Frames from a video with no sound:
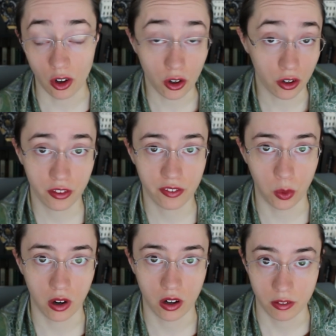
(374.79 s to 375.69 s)
Earth
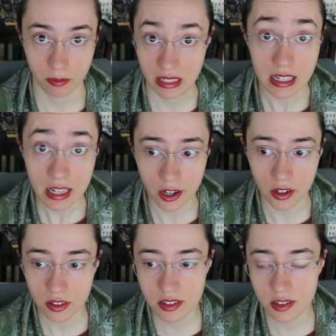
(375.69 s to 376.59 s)
for
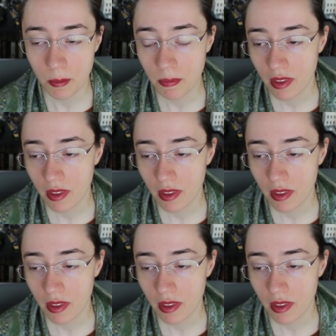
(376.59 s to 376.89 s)
years.